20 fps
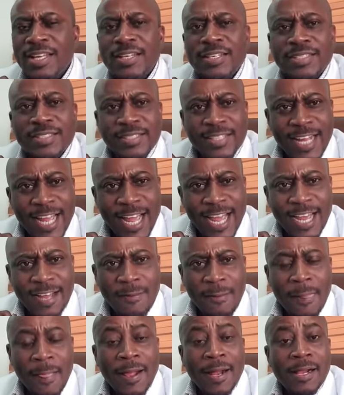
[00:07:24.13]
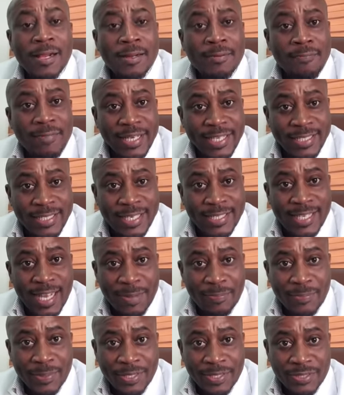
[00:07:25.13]
Rare, but it has
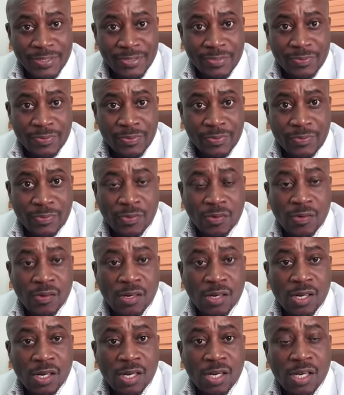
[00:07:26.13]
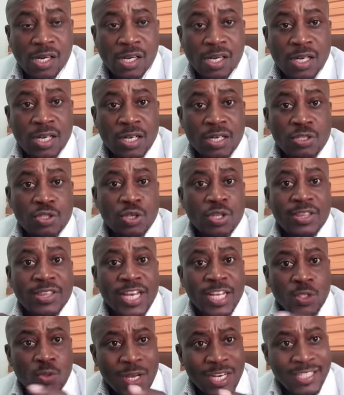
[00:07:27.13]
happened. So
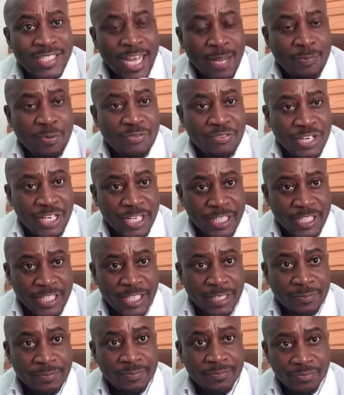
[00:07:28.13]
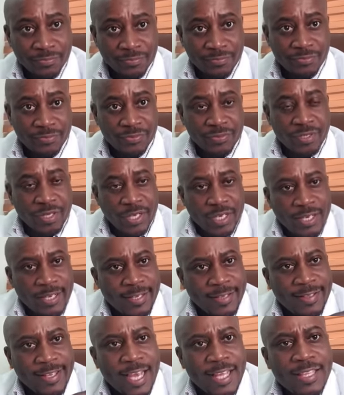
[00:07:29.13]
that's one type of hernia.
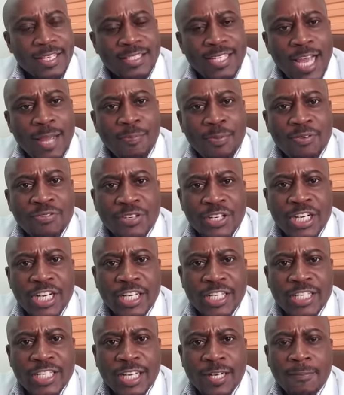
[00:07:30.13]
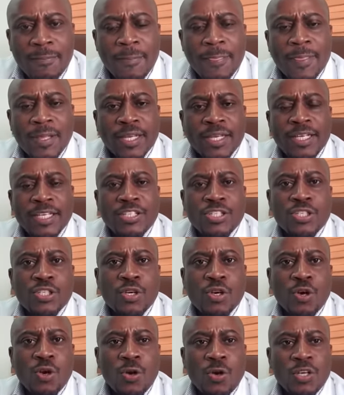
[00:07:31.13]
The other type of hernia
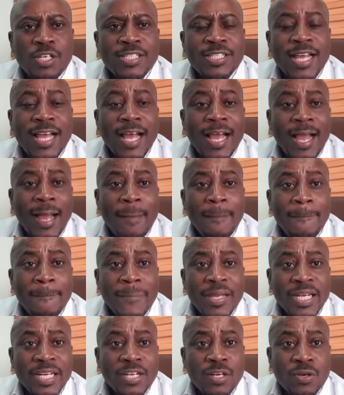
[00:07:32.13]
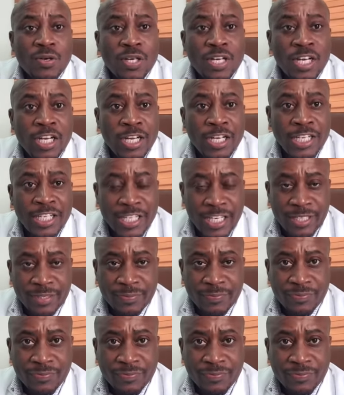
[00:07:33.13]
is called umbilical hernia.